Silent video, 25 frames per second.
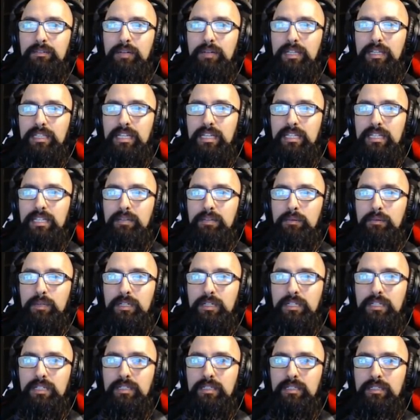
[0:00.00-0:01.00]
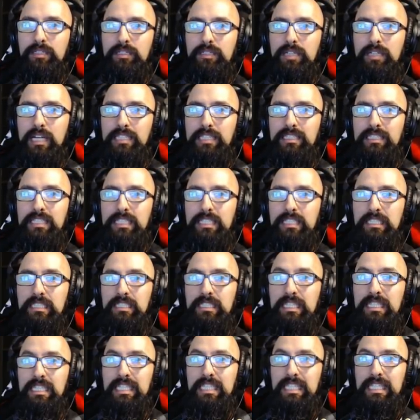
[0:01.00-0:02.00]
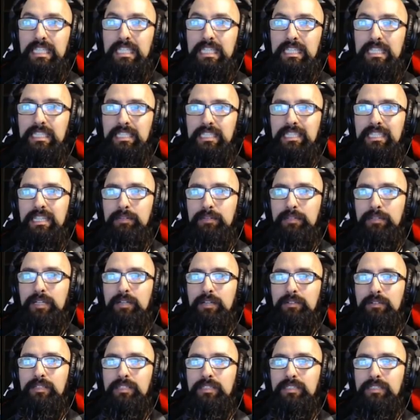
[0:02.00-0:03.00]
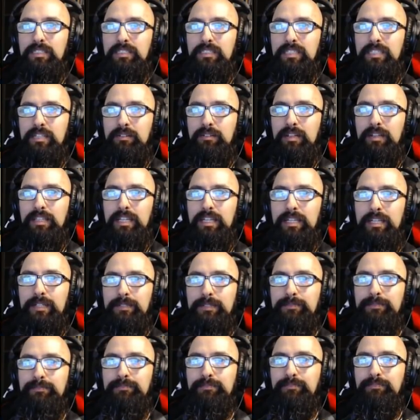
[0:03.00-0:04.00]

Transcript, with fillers: Wait, that didn't work? said try it again. There we go, there's this thing right there.